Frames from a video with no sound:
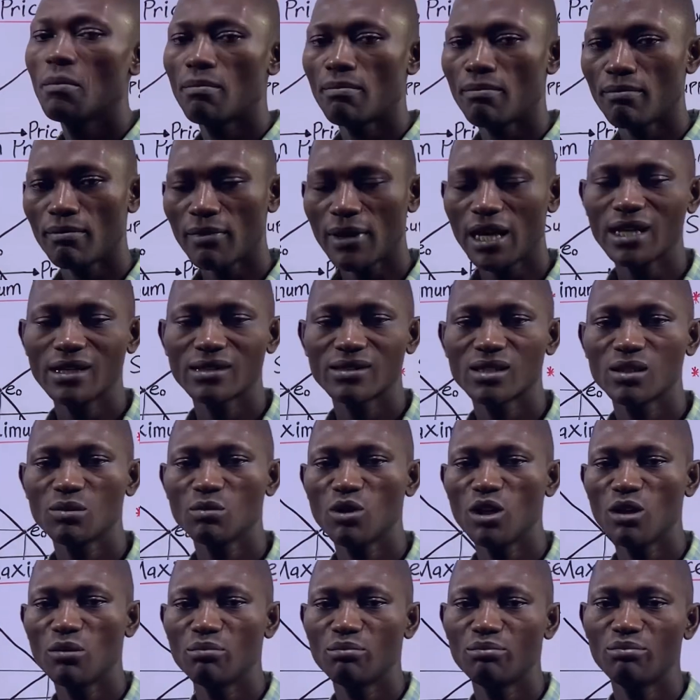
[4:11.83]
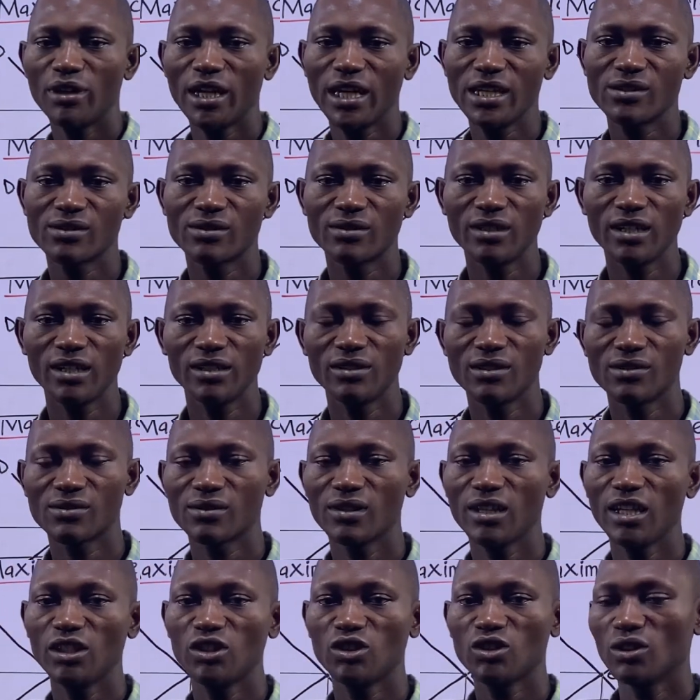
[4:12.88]
maximum price
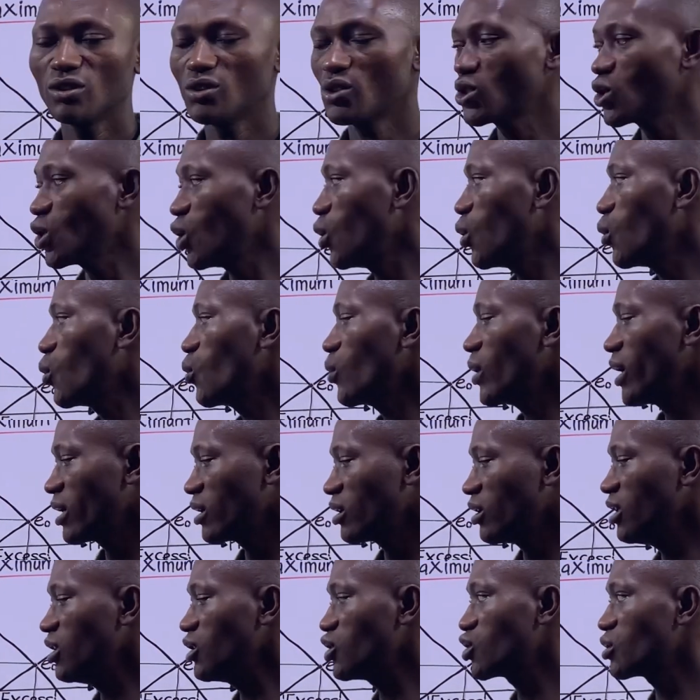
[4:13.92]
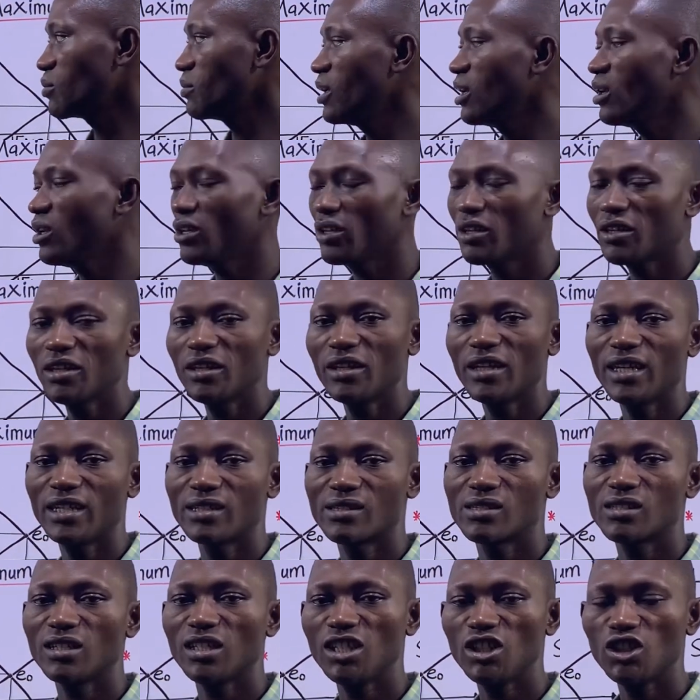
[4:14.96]
legislation. So we are going to be looking at
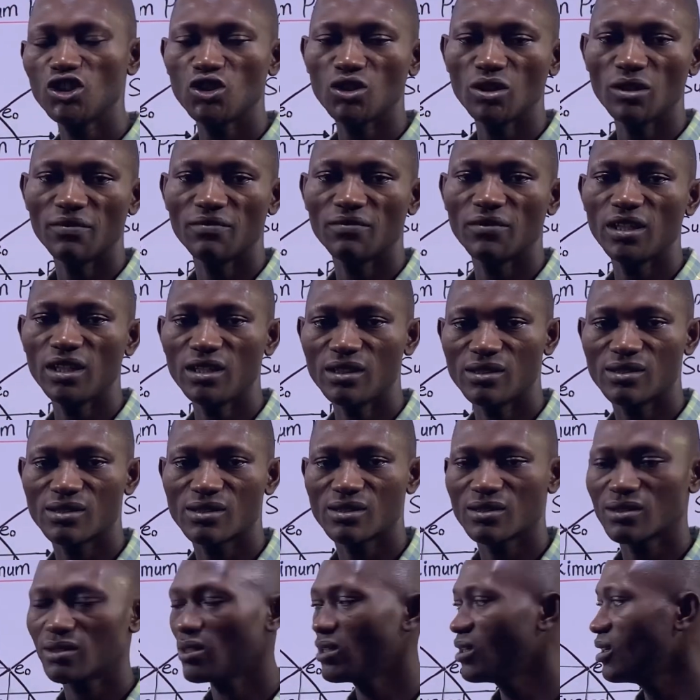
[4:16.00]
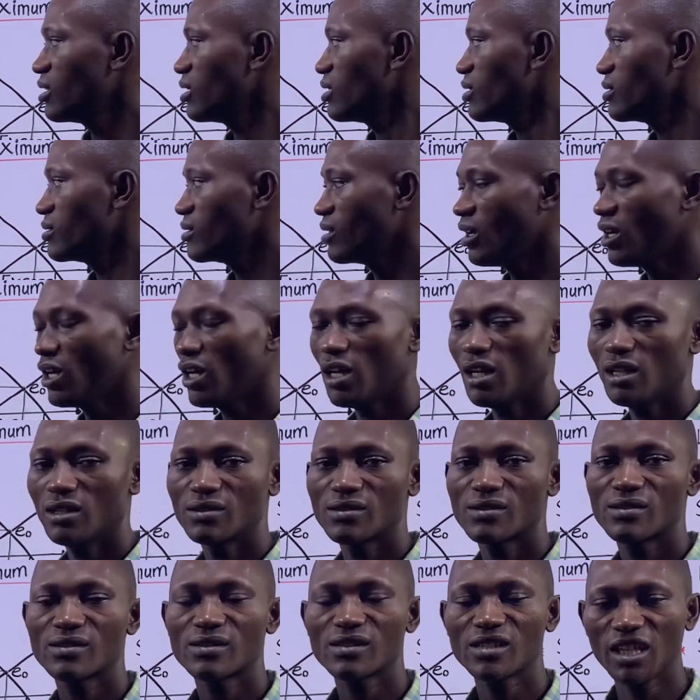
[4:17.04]
each of these
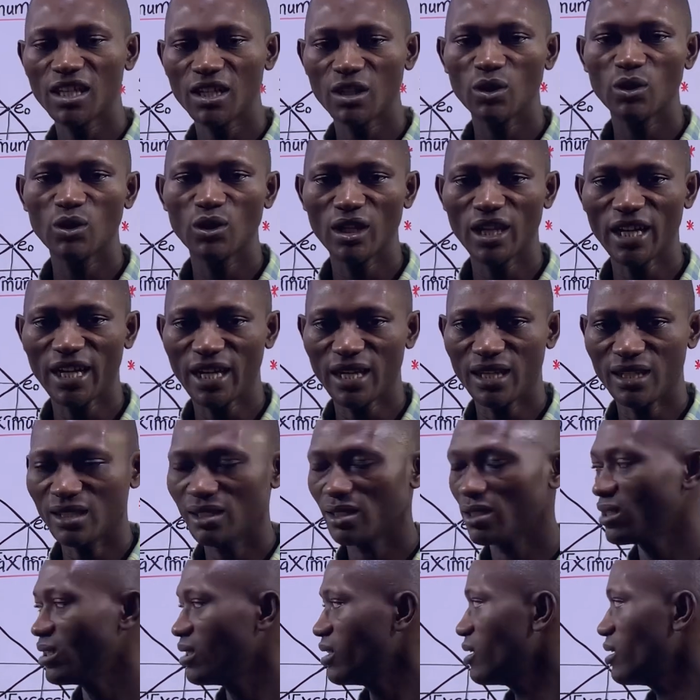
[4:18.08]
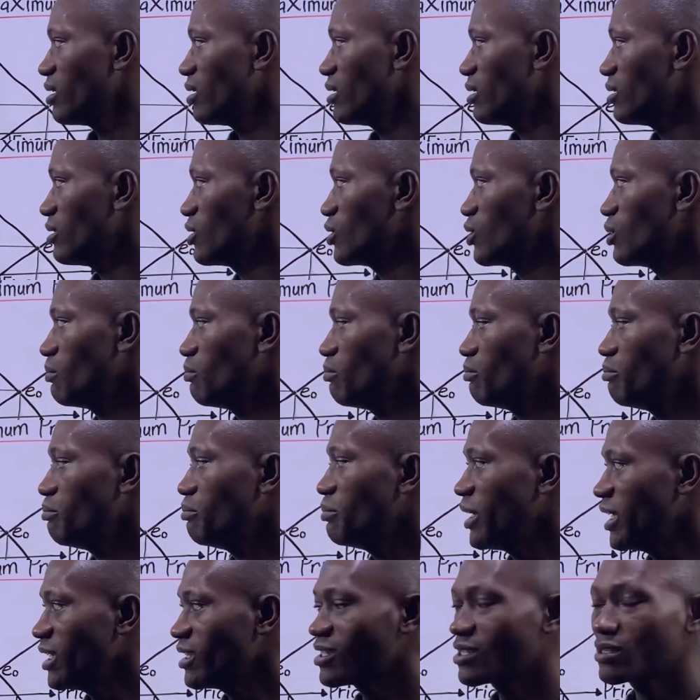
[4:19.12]
singularly.
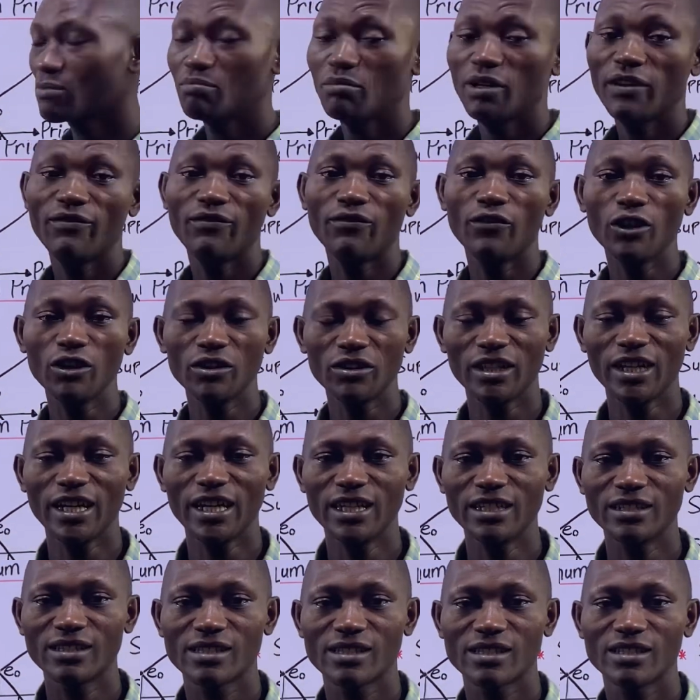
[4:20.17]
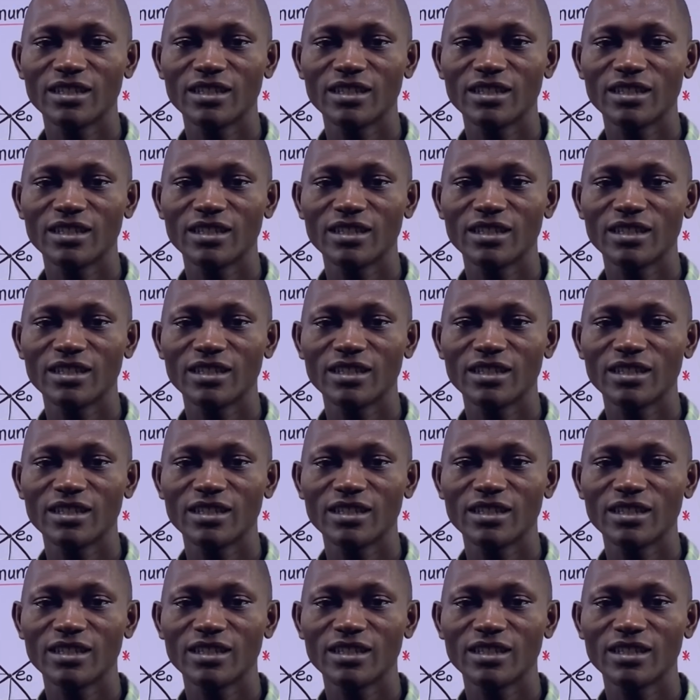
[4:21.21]
But before that,